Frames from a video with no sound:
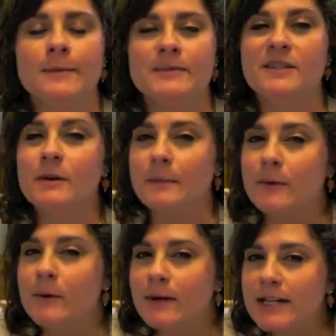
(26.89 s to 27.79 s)
so I'm
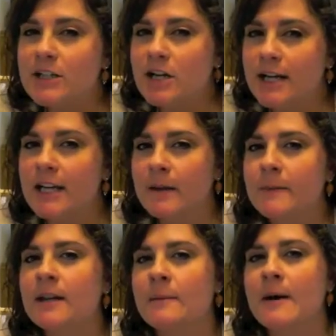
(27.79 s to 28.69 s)
going to try and keep
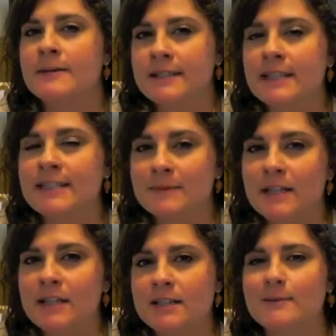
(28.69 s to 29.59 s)
it at about 6
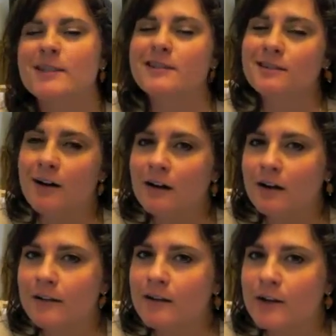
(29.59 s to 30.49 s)
minutes, which is
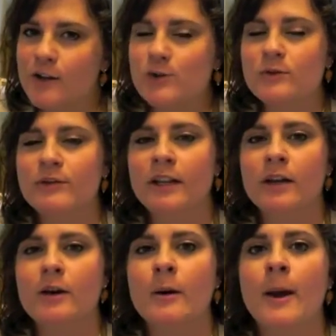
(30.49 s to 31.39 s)
longer than our usual
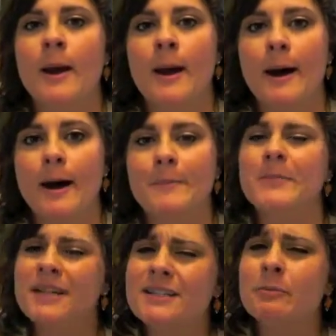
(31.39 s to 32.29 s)
video,
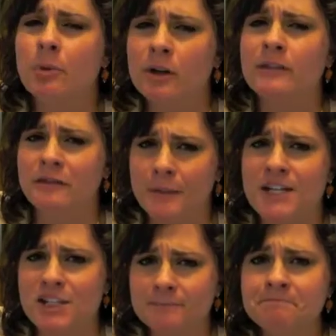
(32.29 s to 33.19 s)
but it's important
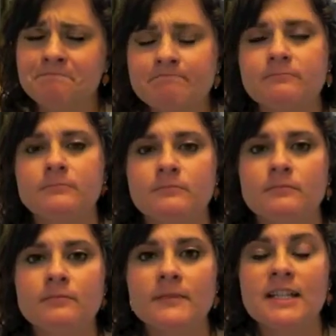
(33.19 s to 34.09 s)
information.
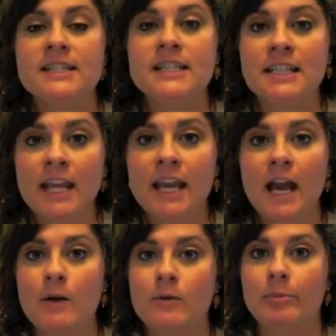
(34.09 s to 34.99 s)
Today
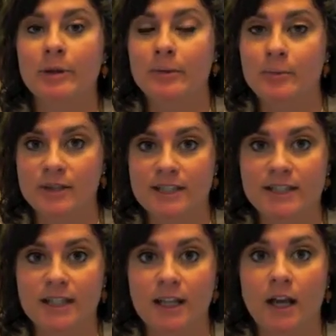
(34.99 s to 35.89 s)
I will be
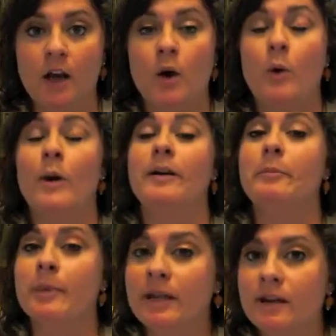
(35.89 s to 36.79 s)
presenting quite a
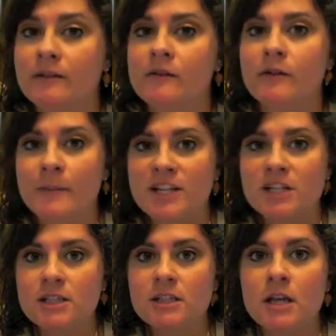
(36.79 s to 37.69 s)
bit of
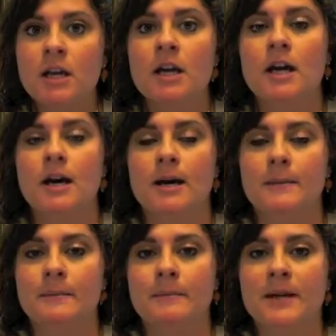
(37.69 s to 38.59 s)
information,
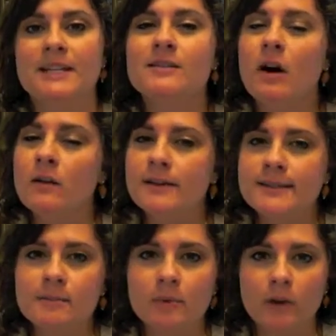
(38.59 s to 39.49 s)
but it's all
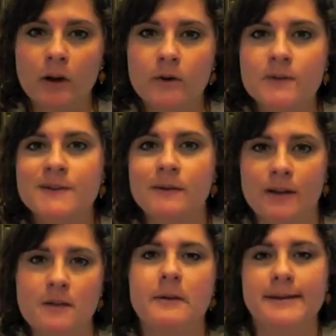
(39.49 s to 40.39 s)
listed below so
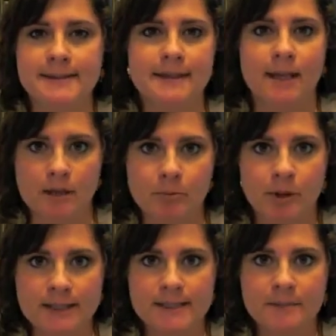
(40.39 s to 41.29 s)
that you can see it in
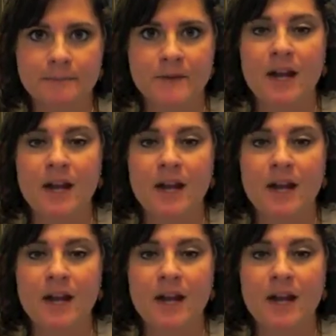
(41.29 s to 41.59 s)
print.